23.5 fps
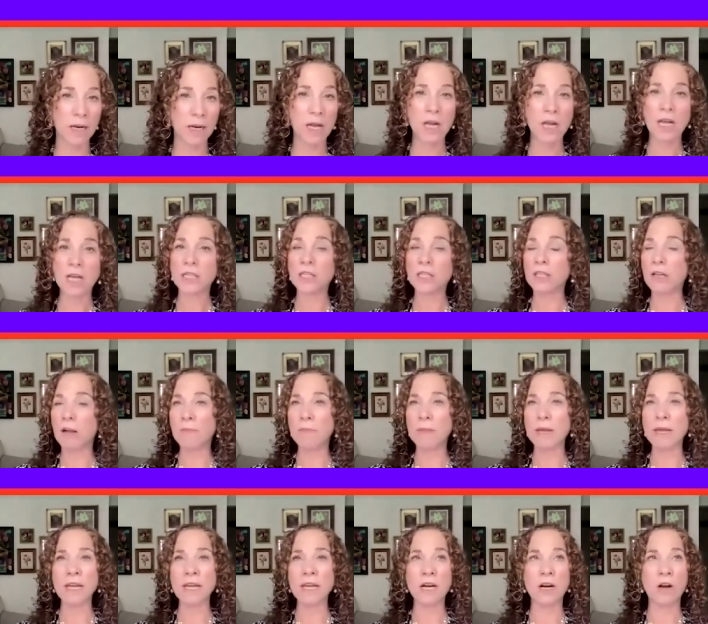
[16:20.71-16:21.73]
but
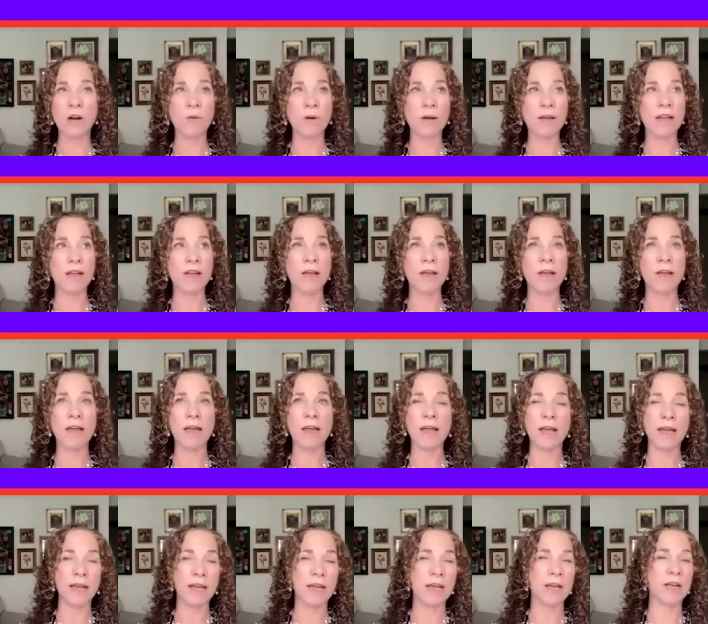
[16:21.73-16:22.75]
some, you know, it,
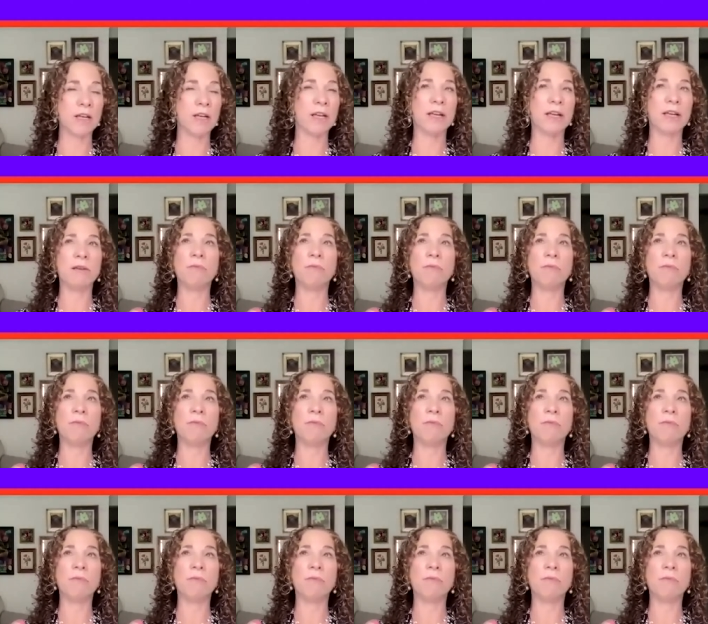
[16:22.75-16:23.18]
it,